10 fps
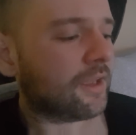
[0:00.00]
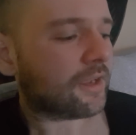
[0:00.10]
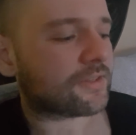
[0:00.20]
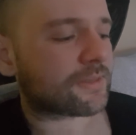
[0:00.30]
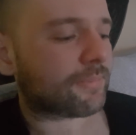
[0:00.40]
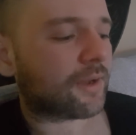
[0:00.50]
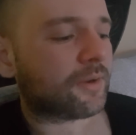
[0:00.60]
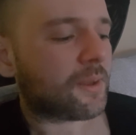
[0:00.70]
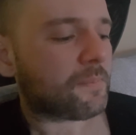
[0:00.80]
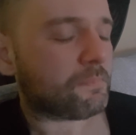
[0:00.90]
It's about
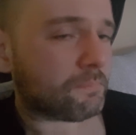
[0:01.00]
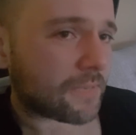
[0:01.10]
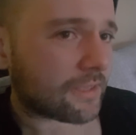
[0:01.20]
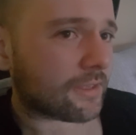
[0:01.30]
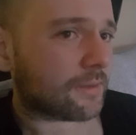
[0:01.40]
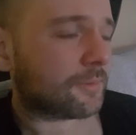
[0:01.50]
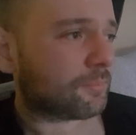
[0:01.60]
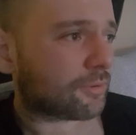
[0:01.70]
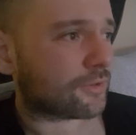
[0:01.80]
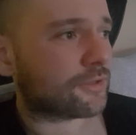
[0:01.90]
me
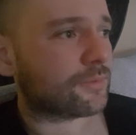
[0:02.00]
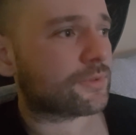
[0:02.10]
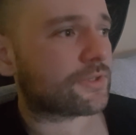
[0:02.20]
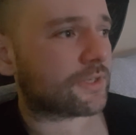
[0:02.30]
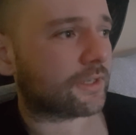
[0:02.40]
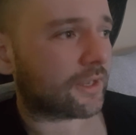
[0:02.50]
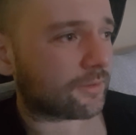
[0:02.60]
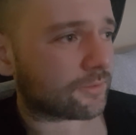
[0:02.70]
producing